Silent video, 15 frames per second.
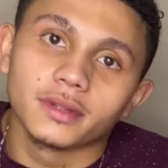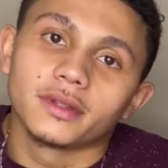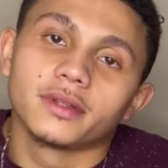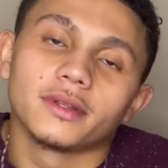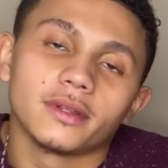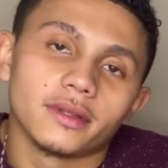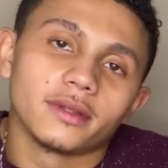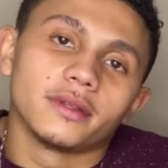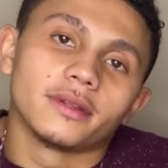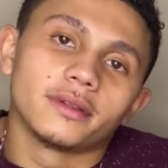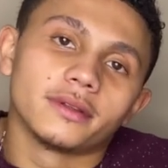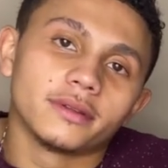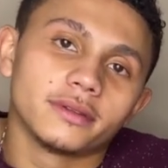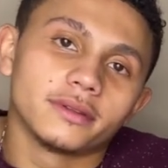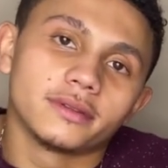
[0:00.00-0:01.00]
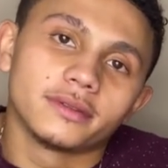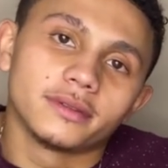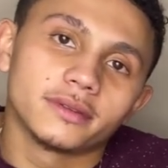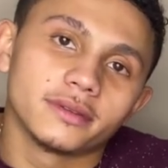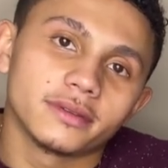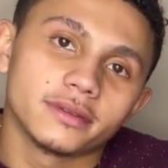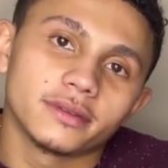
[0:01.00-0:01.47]

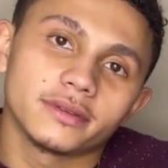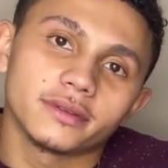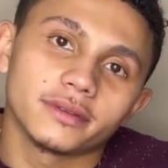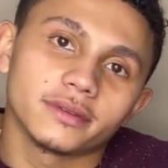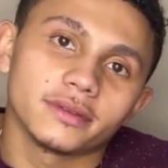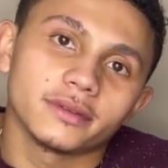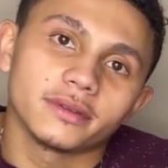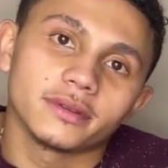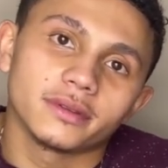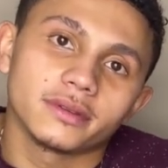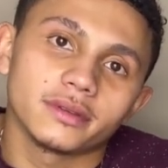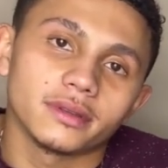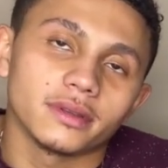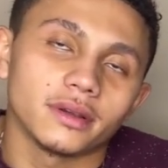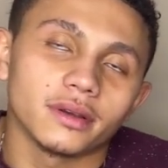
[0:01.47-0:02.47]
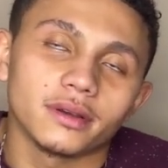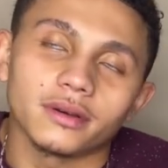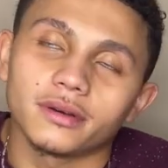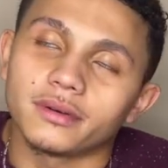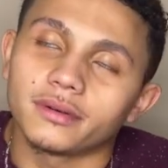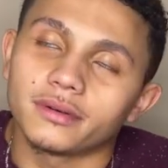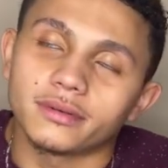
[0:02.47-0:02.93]

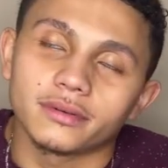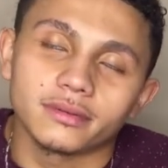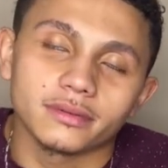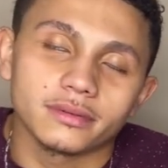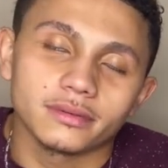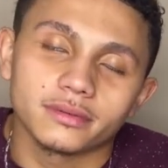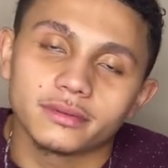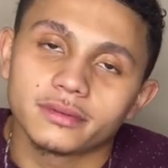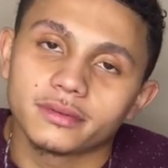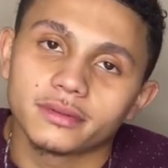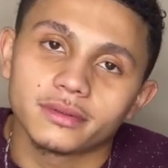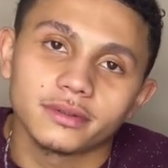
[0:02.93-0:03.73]
(silent)